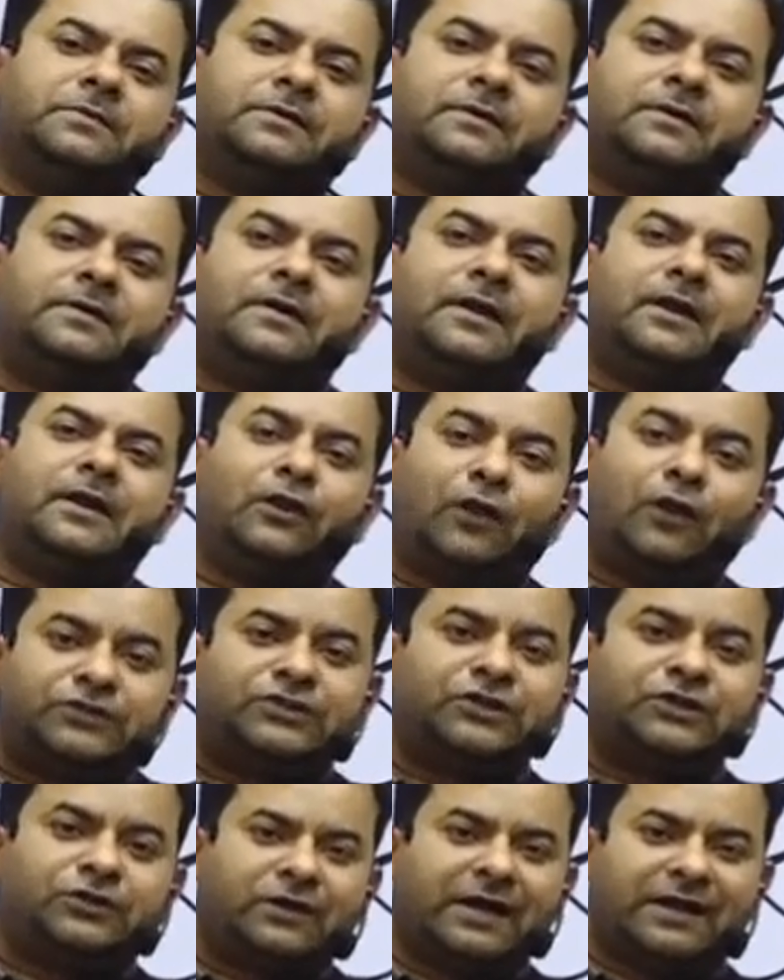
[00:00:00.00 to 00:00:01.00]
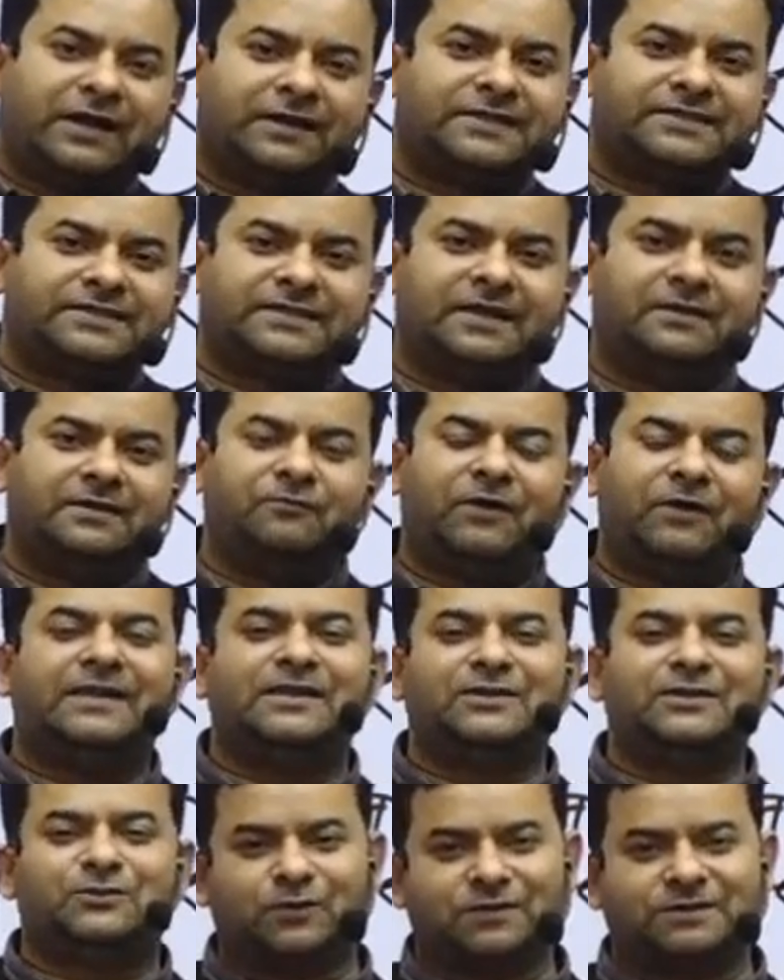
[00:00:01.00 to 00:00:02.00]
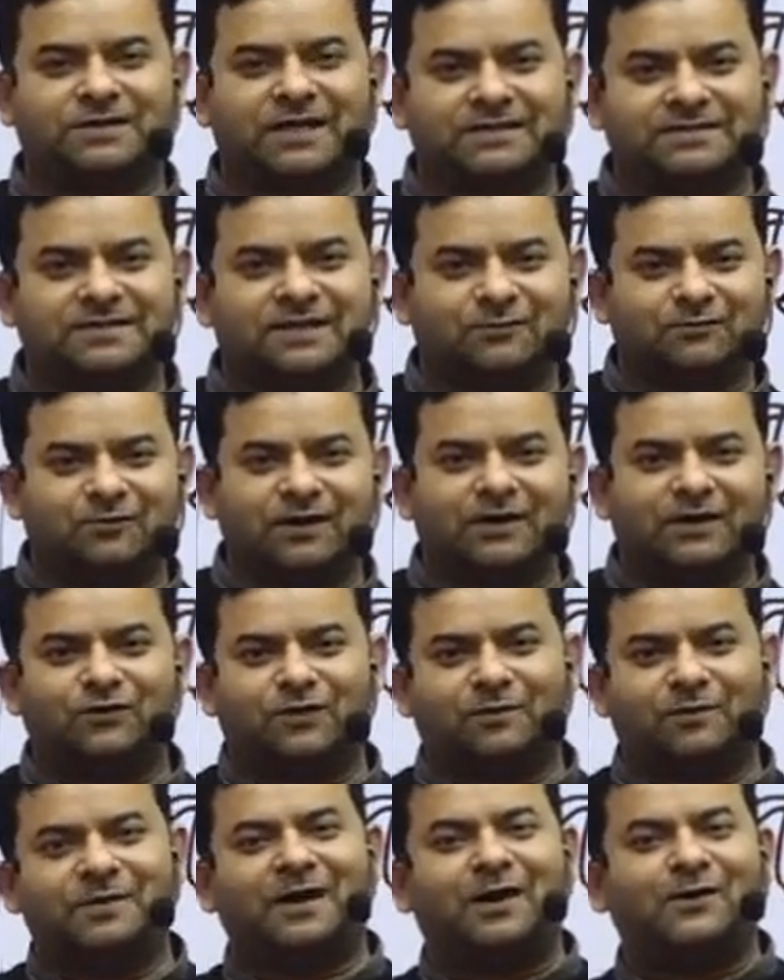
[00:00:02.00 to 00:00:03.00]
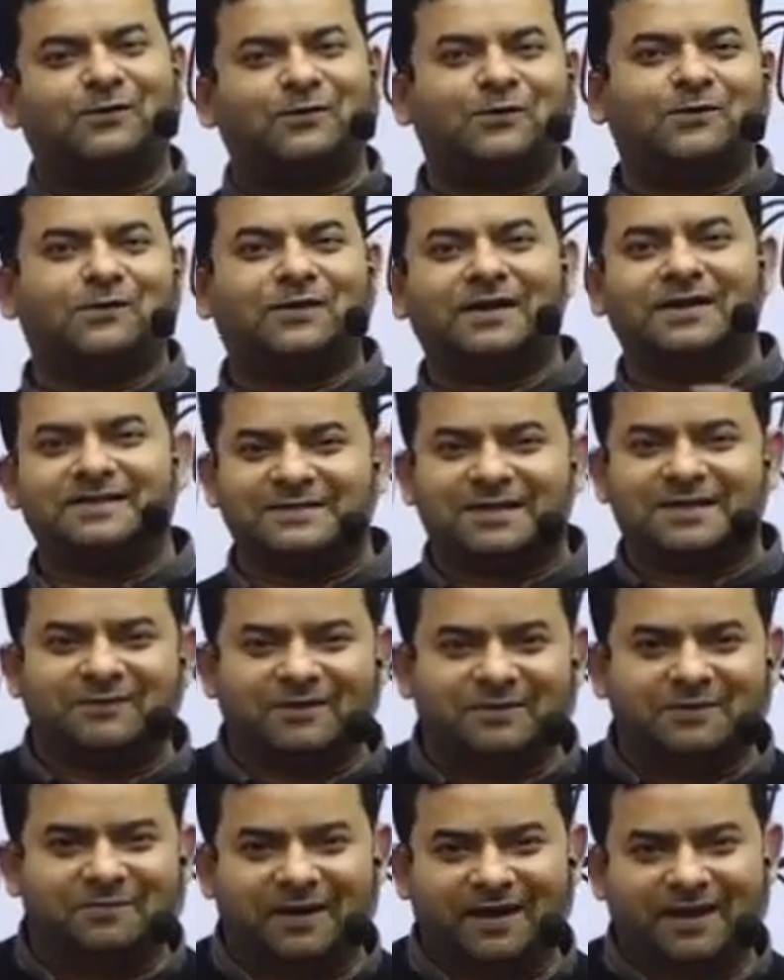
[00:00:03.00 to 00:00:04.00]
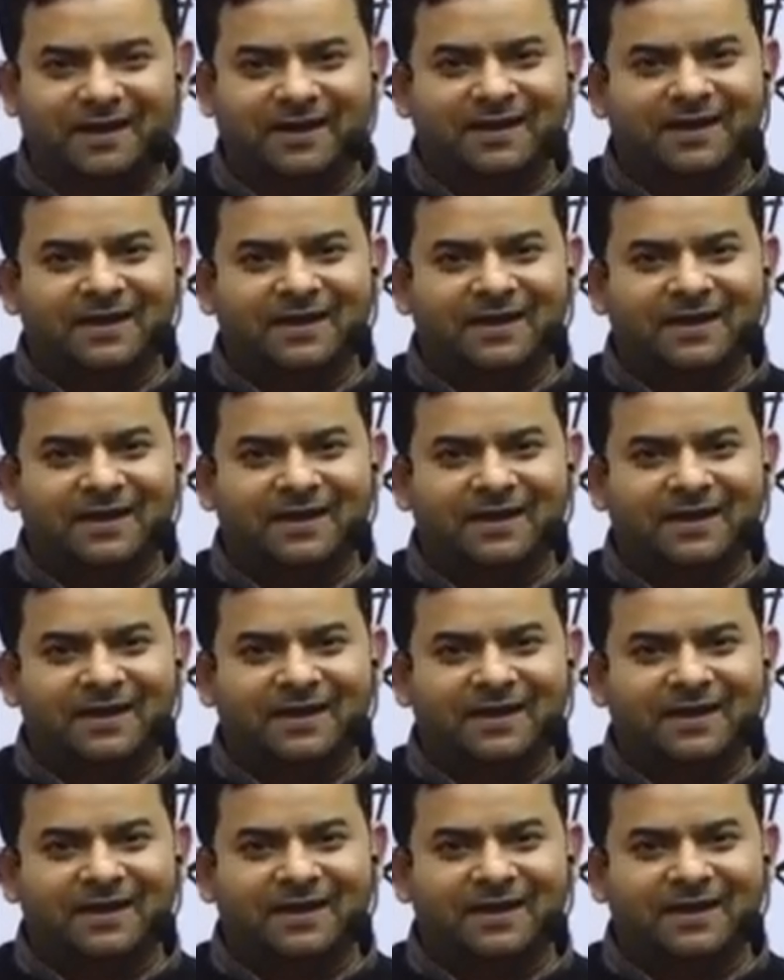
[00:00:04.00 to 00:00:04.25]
logic, you can understand why this was asked, that World Economic Outlook is given by.